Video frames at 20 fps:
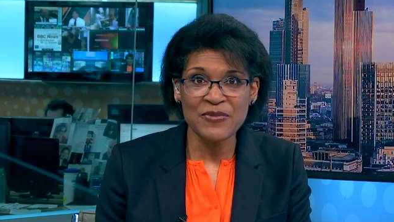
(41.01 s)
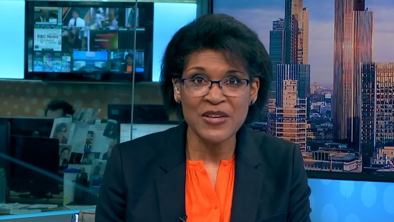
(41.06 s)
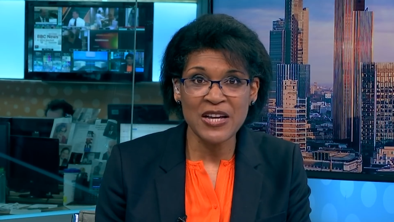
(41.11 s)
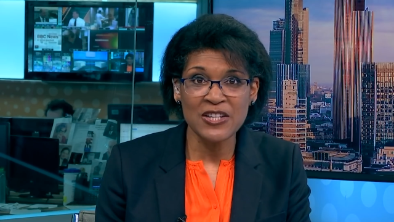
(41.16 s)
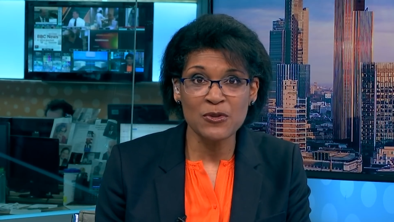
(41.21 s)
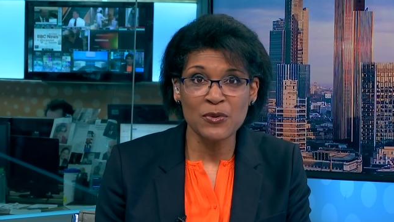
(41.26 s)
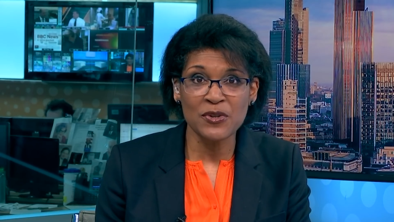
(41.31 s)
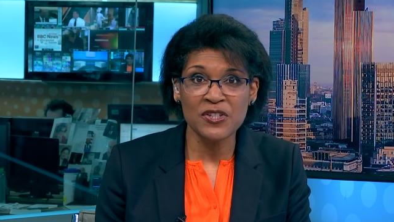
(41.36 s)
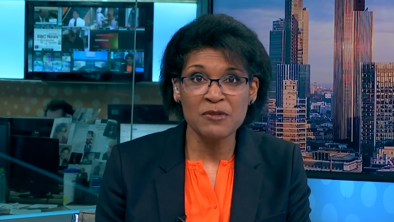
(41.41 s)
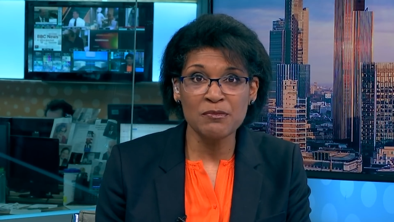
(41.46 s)

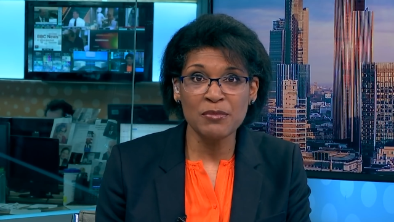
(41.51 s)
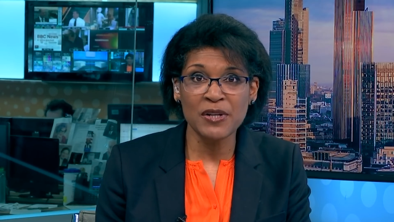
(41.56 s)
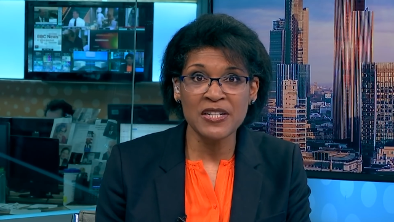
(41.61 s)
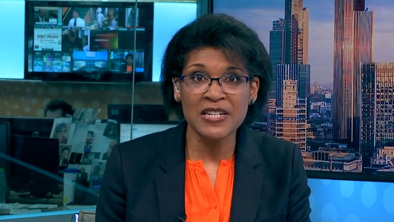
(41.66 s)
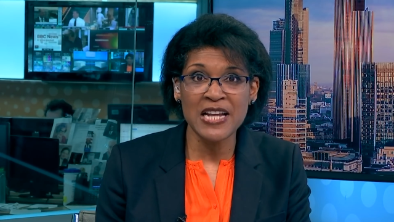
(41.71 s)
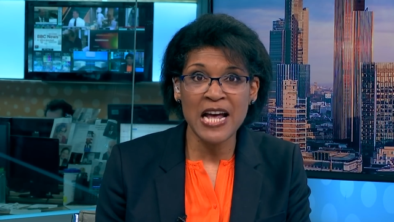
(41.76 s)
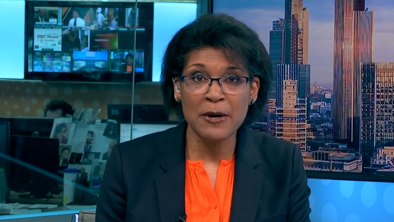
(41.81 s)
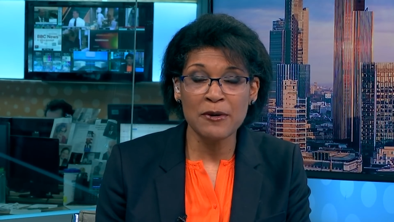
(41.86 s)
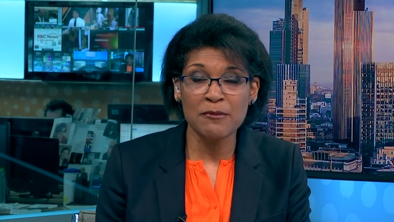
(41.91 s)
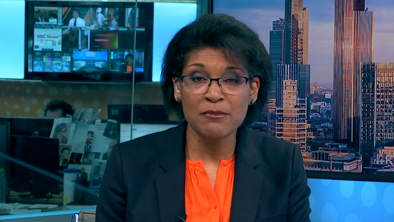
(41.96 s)
And to
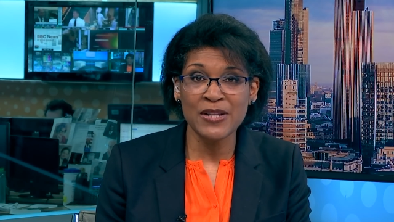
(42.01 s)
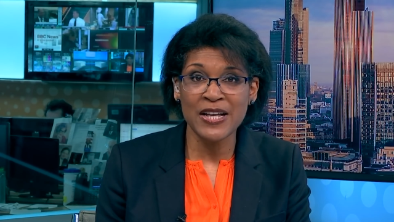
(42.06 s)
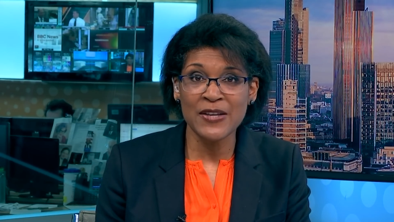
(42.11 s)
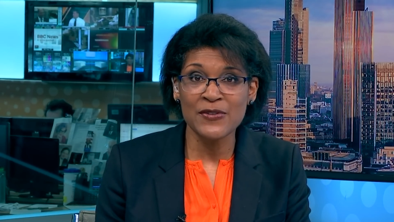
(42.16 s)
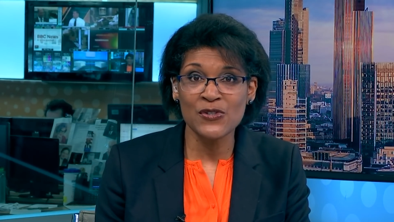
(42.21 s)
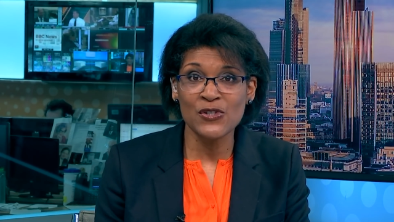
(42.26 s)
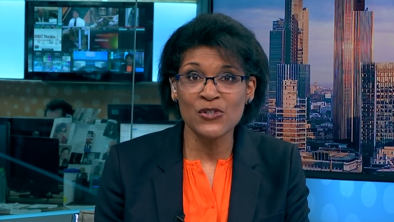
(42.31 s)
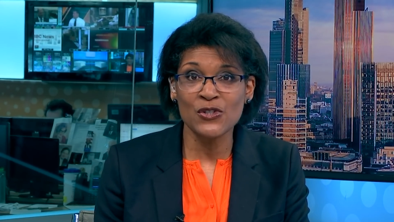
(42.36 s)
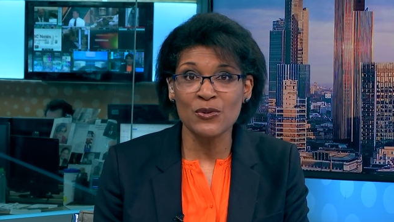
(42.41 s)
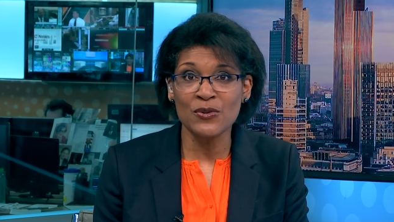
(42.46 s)
explain how it
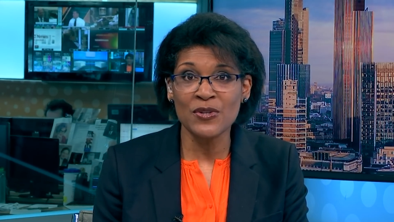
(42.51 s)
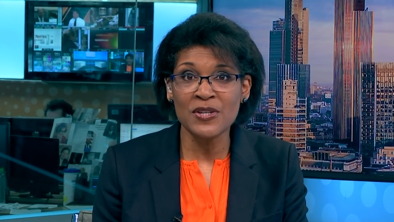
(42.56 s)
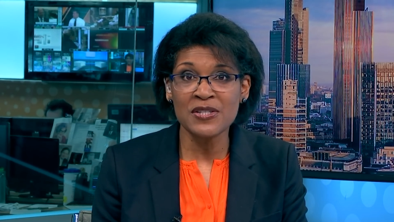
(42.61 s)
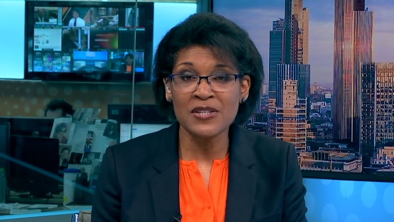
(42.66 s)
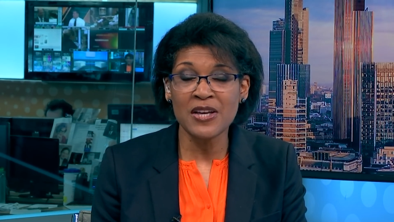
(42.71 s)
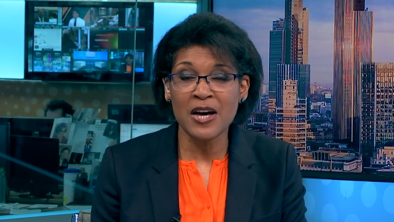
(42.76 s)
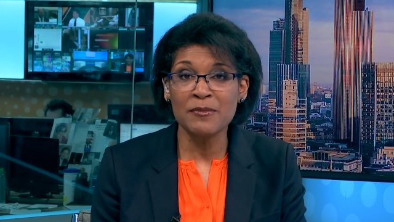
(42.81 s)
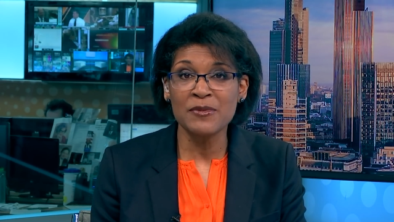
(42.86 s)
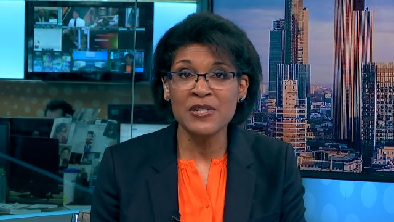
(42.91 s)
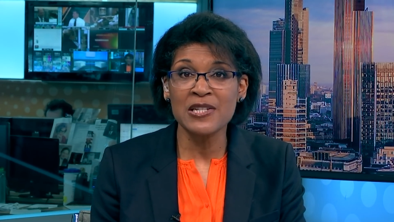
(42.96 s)
plans to do
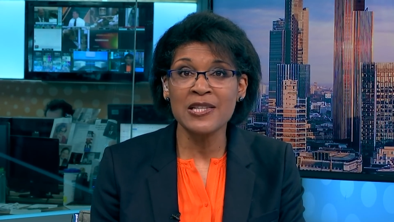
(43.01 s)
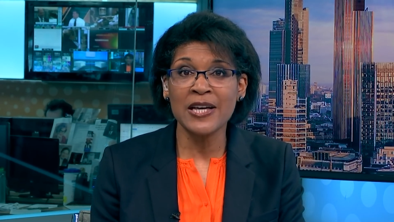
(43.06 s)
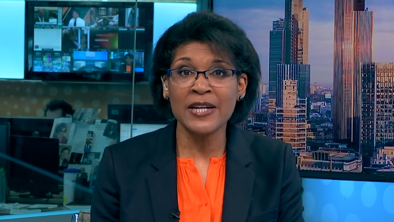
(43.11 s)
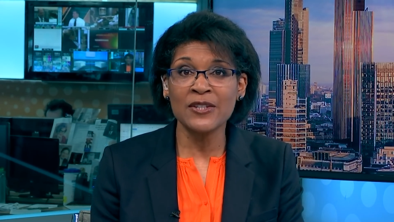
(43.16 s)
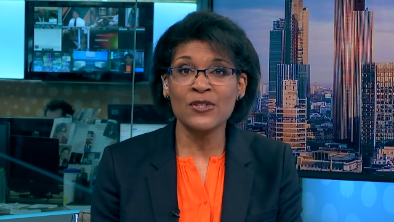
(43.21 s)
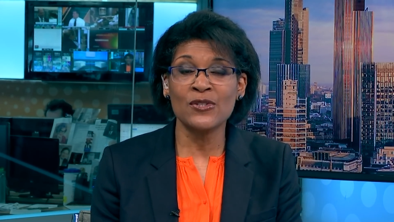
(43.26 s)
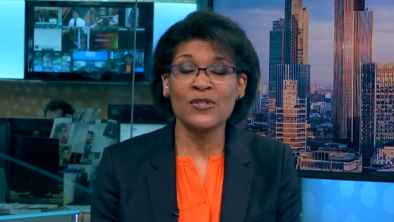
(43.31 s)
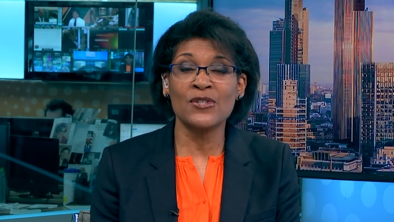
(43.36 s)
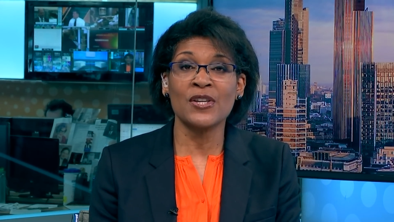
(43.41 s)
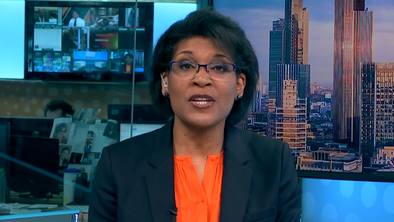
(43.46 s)
this, I'm
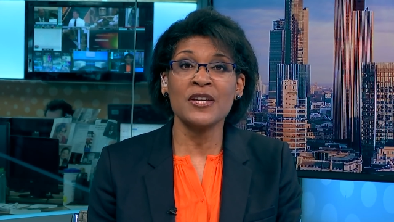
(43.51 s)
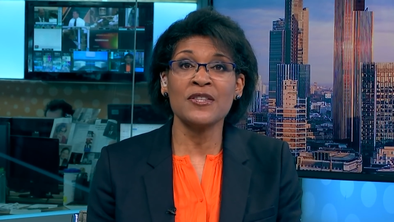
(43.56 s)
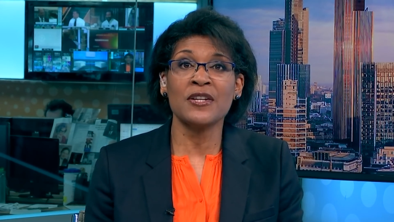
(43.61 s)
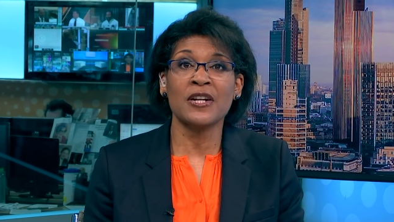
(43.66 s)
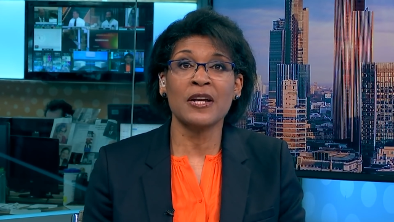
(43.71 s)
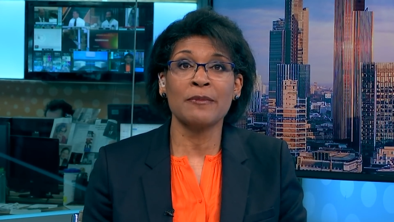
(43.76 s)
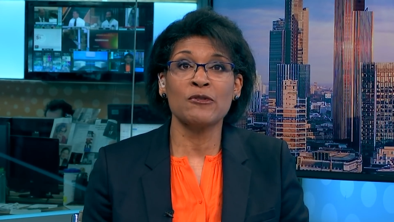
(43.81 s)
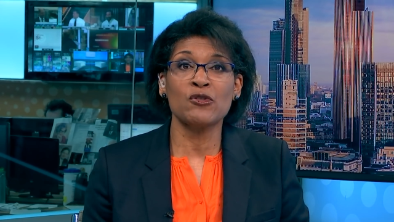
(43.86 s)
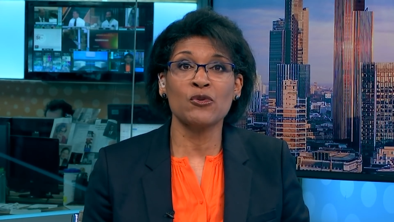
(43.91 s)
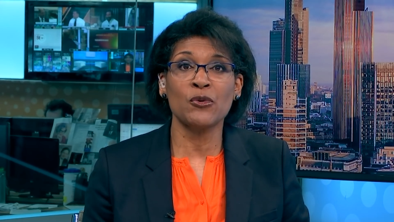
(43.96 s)
delighted to say that
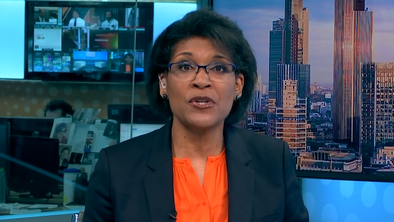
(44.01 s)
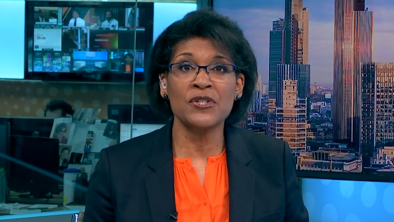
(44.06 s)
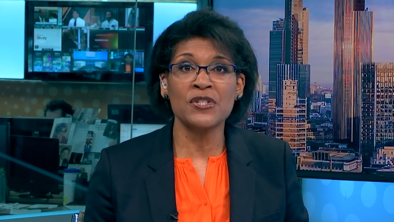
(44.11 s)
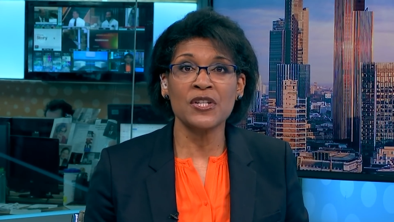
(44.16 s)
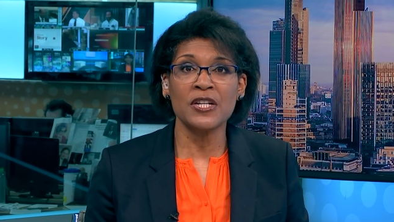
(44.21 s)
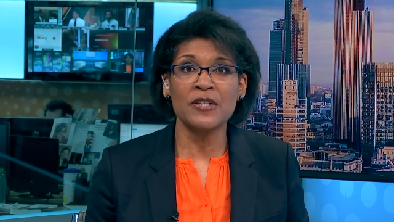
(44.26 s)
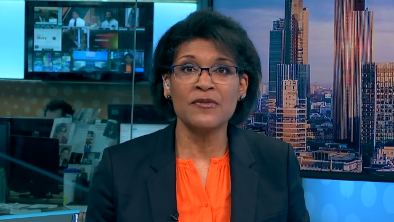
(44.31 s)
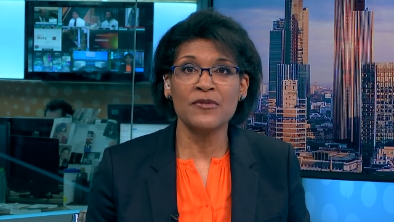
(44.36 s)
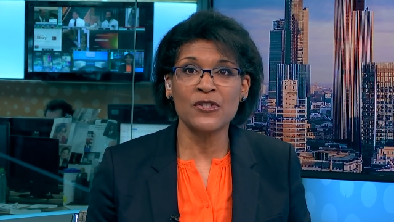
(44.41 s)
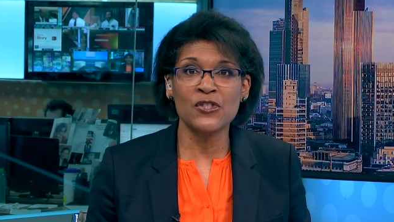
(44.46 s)
I'm joined
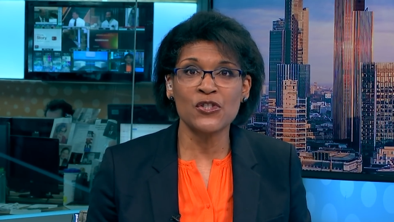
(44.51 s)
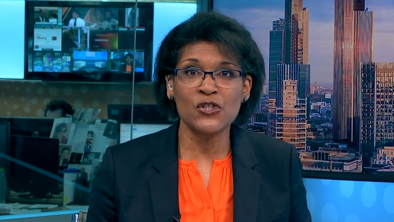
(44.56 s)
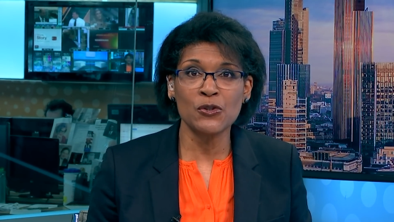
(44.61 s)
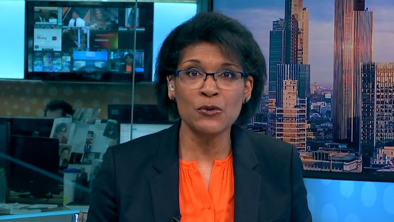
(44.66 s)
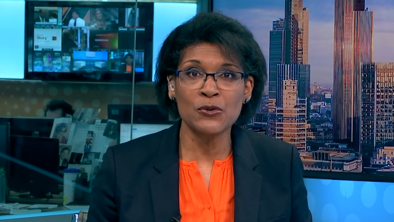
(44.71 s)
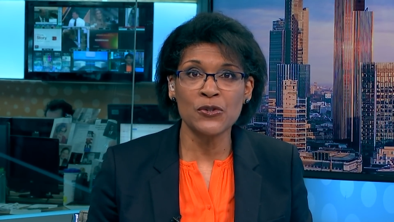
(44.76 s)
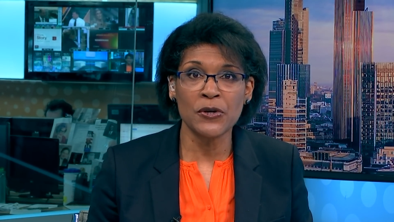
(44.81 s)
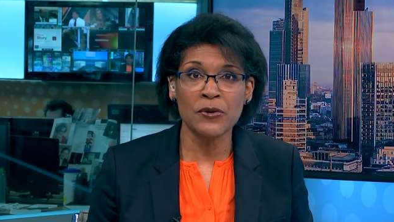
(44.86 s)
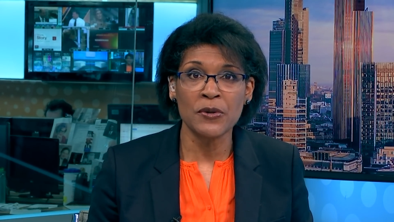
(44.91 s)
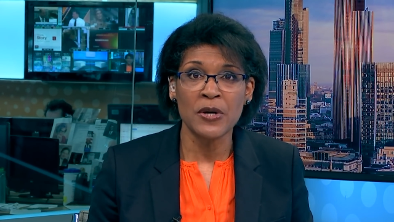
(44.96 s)
in the
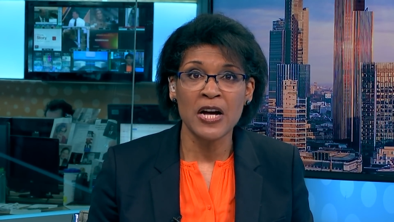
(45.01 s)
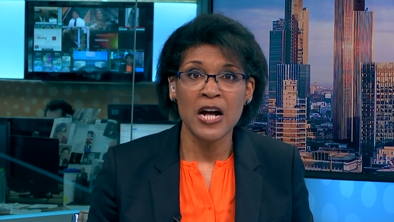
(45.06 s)
studio